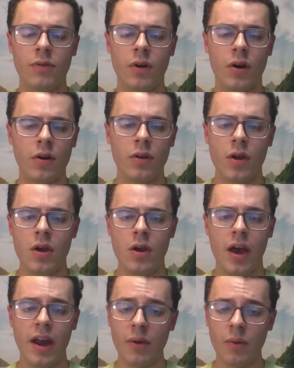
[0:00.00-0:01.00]
for
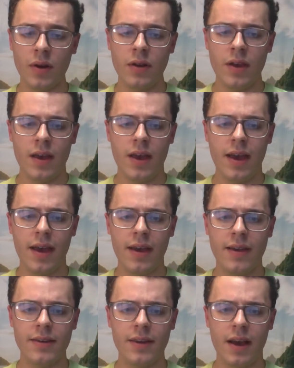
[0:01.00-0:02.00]
anyone.
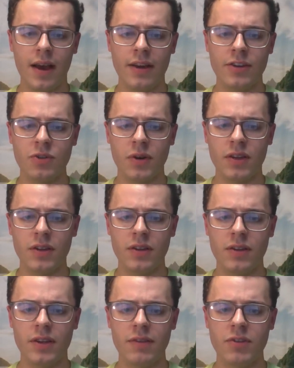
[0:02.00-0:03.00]
And I just want
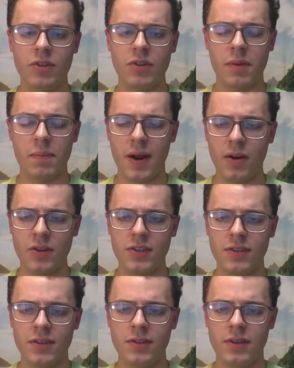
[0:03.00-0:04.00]
to give you some
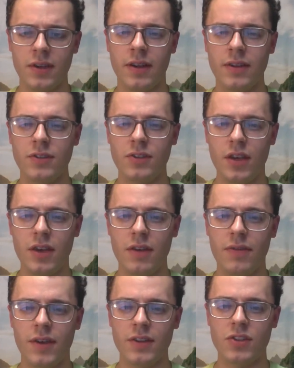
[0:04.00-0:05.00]
comparisons and see
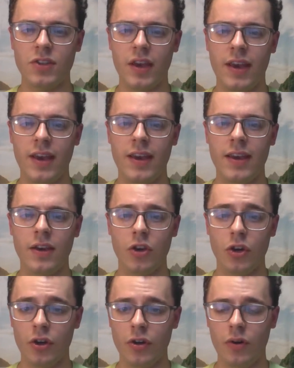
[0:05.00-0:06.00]
if it's a
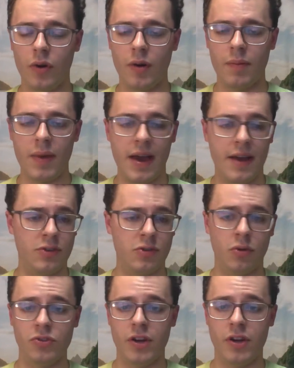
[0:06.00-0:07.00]
good or a bad
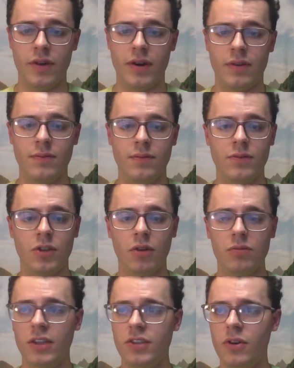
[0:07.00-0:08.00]
solar generator.
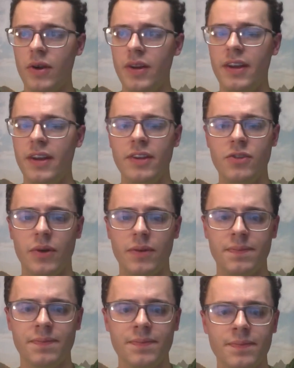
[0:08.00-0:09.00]
So let's go ahead and get into it.